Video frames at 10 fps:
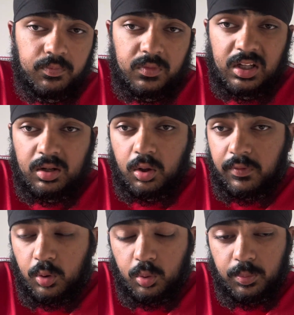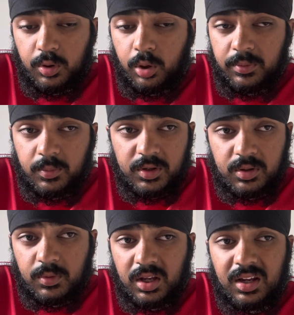there's a lot of hope and
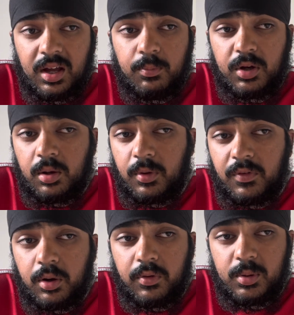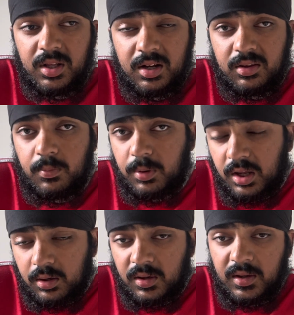optimism that he can become a very, very talented
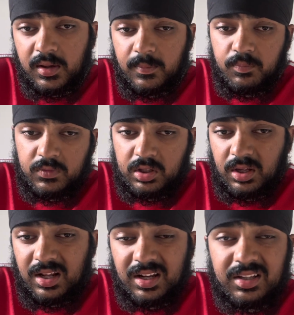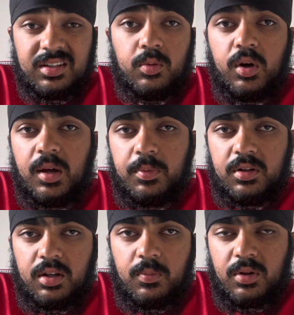player. So yeah, let's see what happens
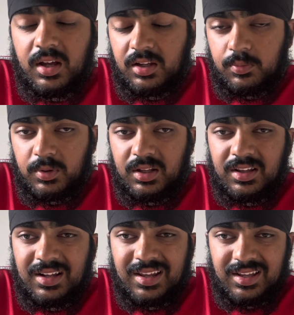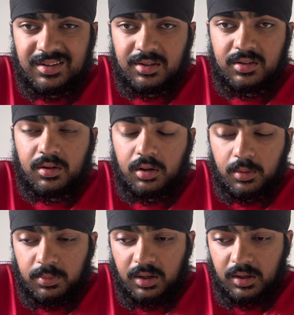there. But that has been the latest
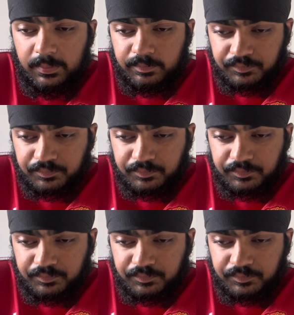update.